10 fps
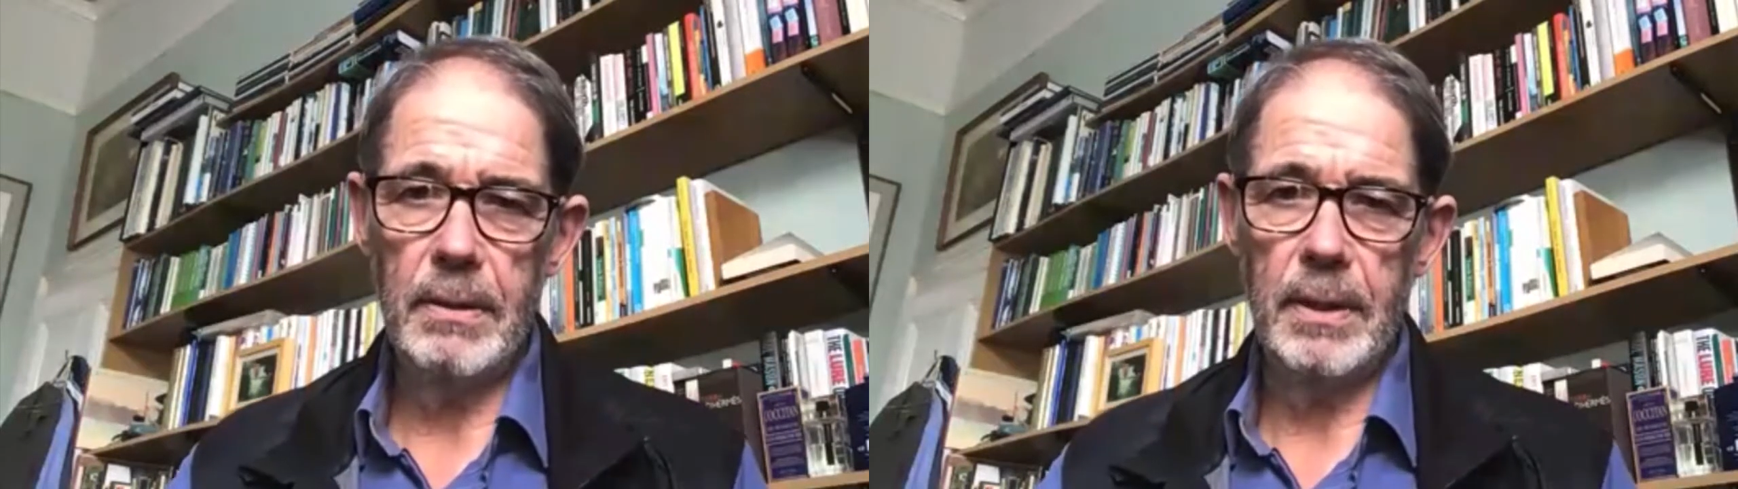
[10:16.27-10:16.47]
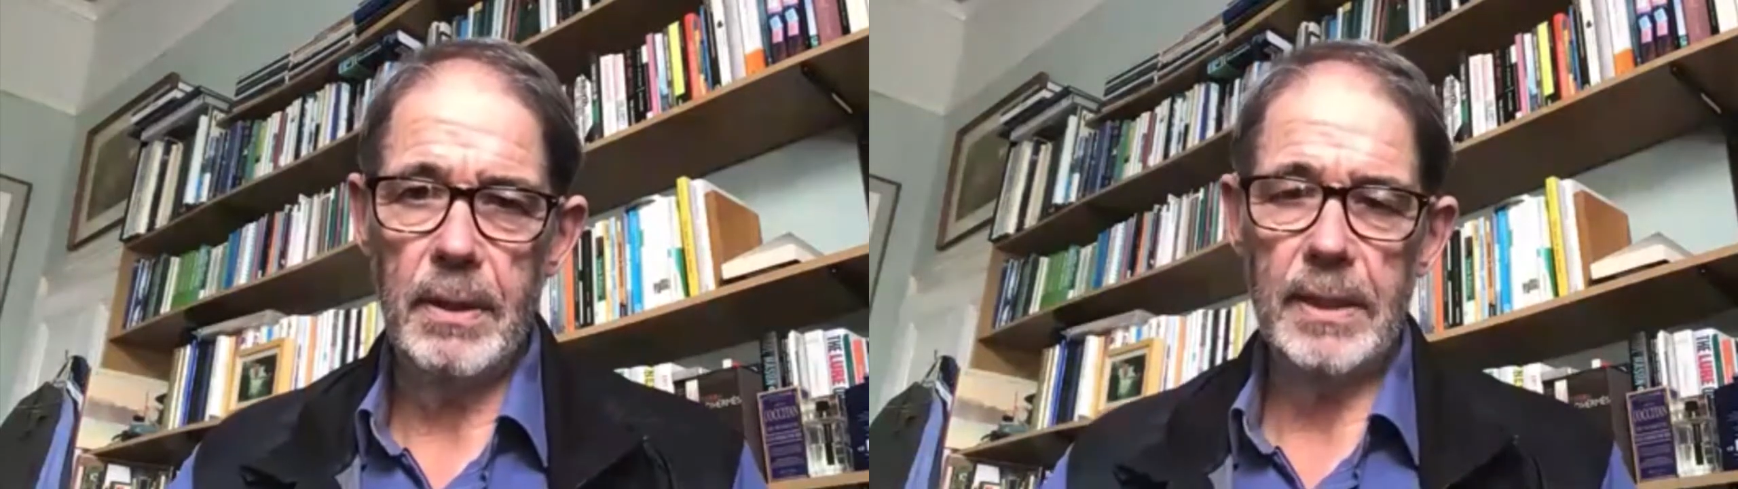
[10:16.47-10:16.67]

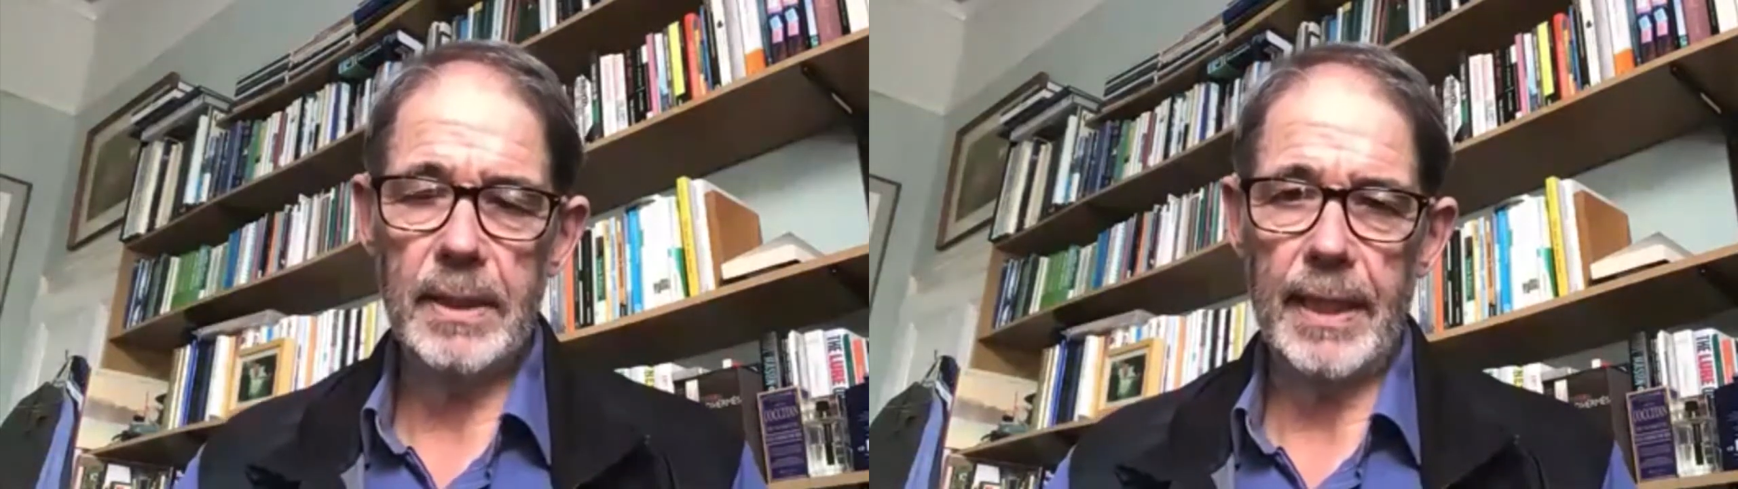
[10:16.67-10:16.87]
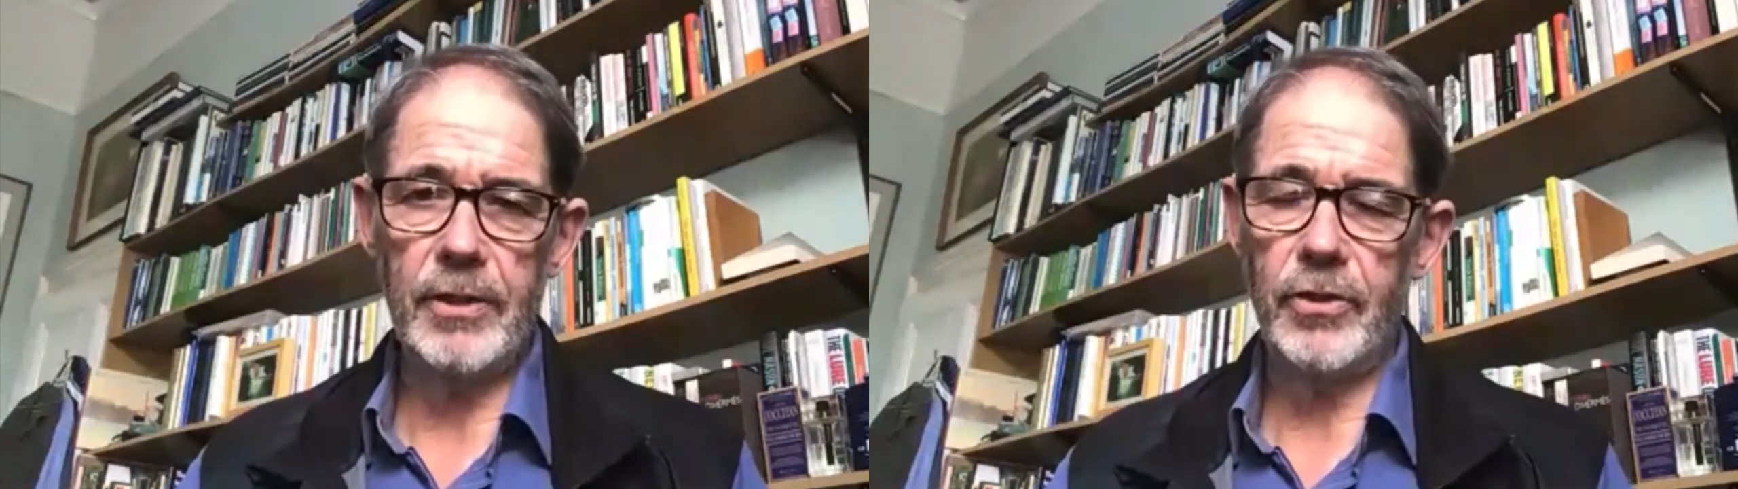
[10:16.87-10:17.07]

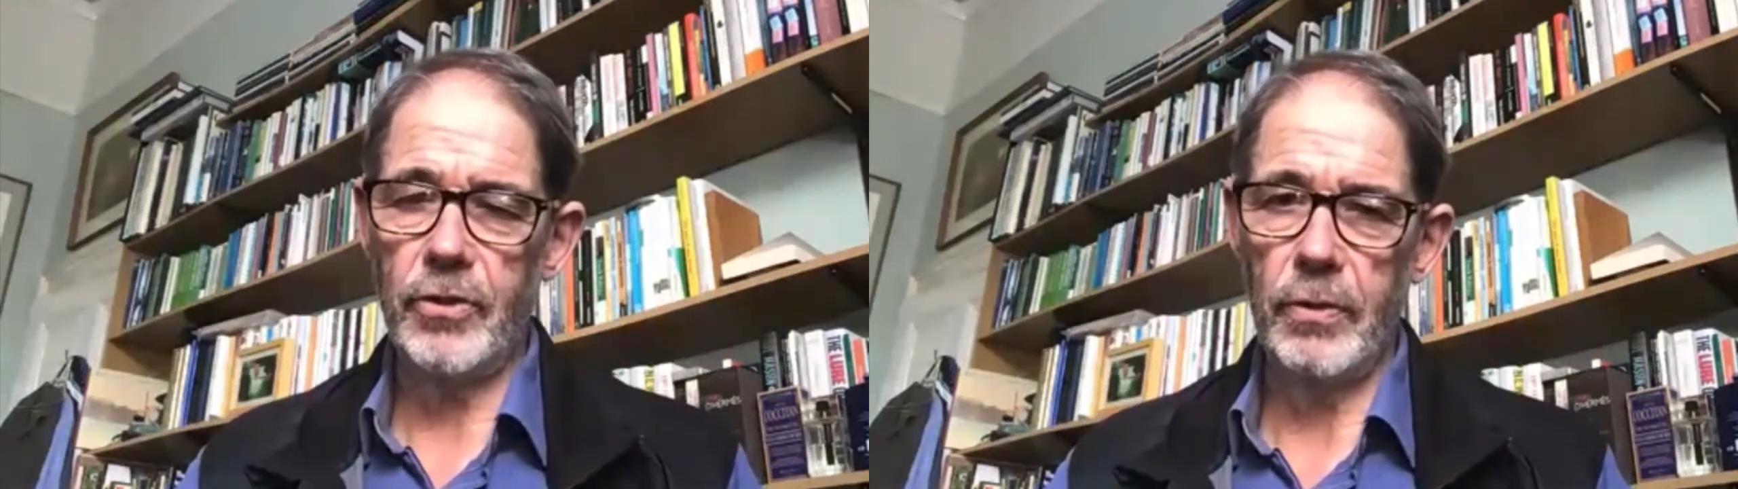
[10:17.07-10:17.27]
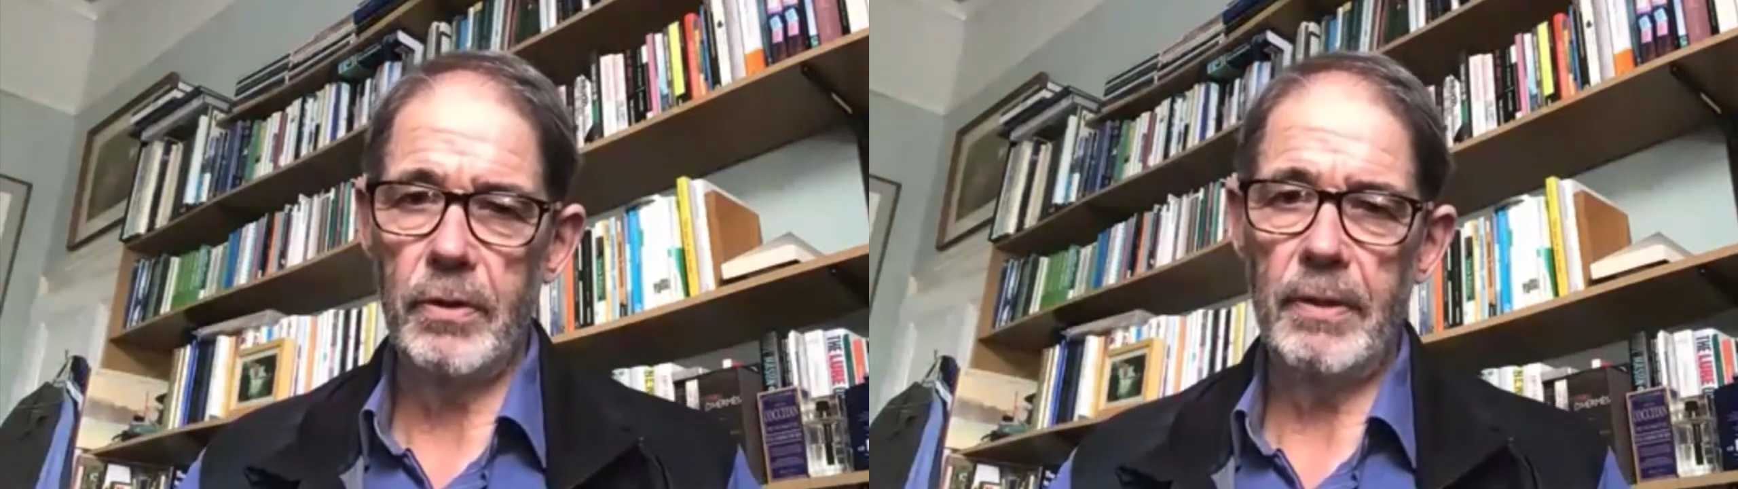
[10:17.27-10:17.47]
this
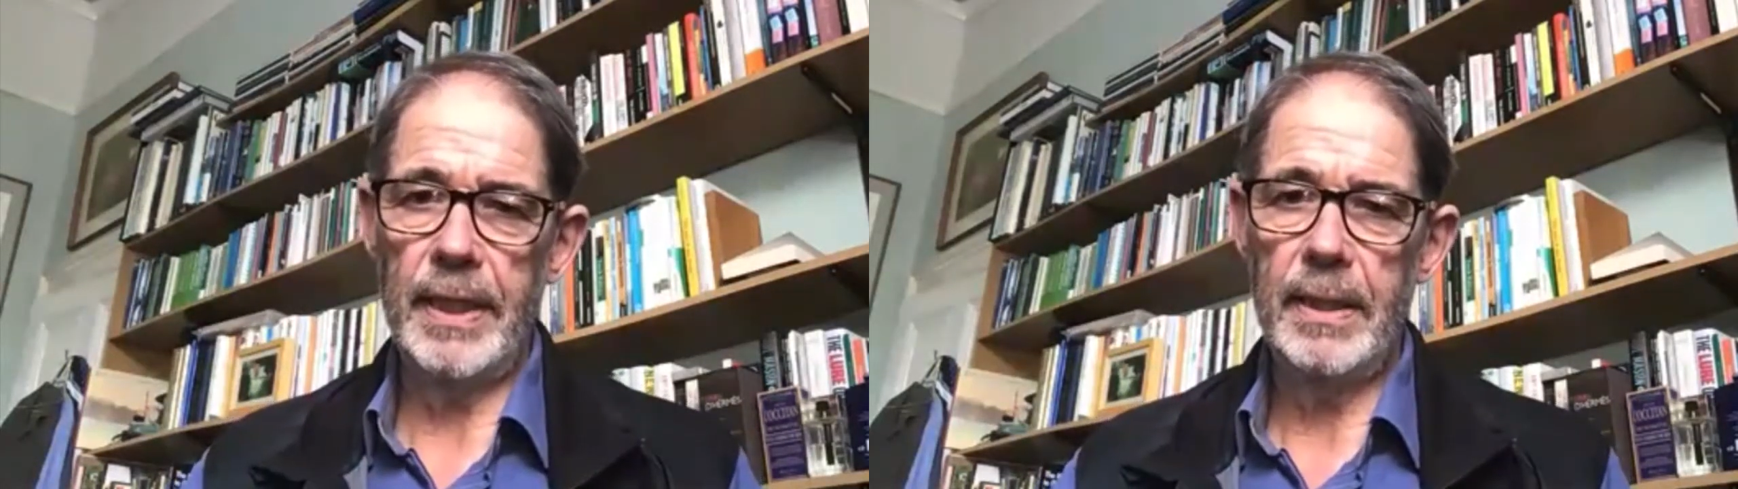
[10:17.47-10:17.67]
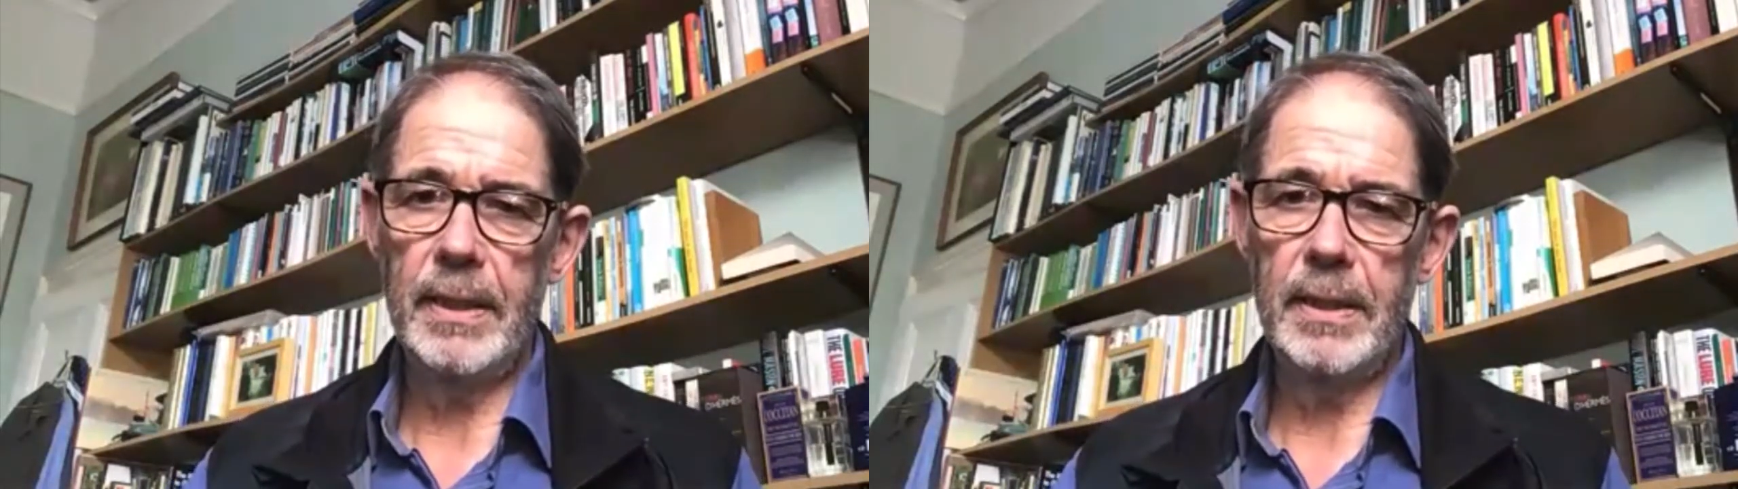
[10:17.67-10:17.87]
extraordinary